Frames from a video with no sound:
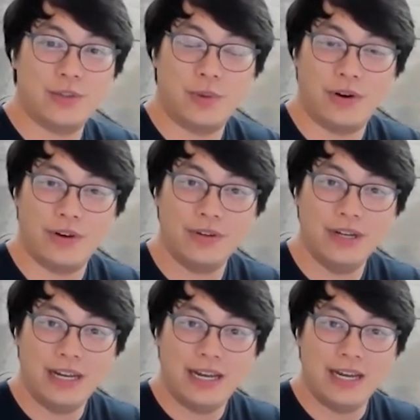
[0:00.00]
tomorrow,
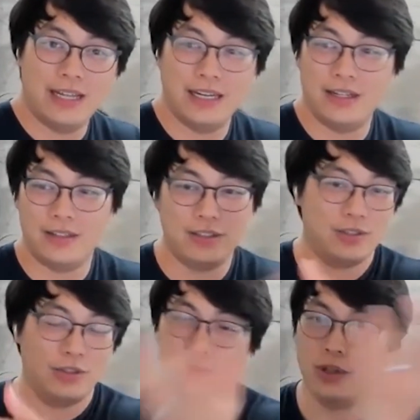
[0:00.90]
and they
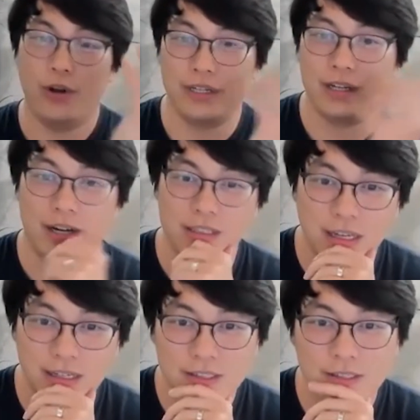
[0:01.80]
just lose all the
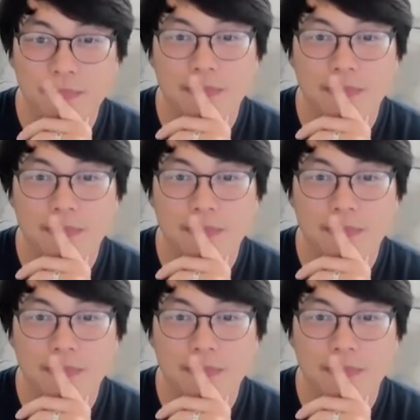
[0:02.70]
context.